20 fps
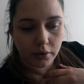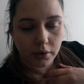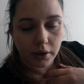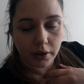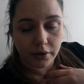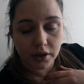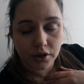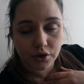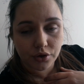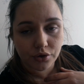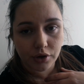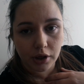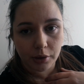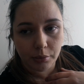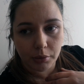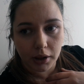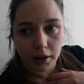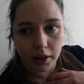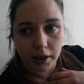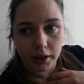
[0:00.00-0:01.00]
they're
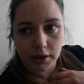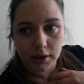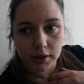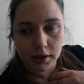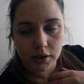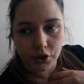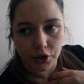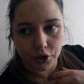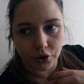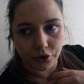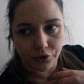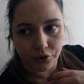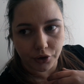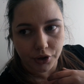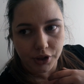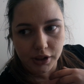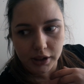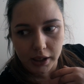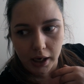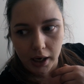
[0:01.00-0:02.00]
extremely like discoloured for
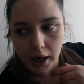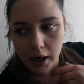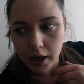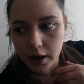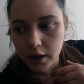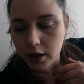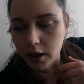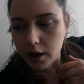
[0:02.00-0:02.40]
a start,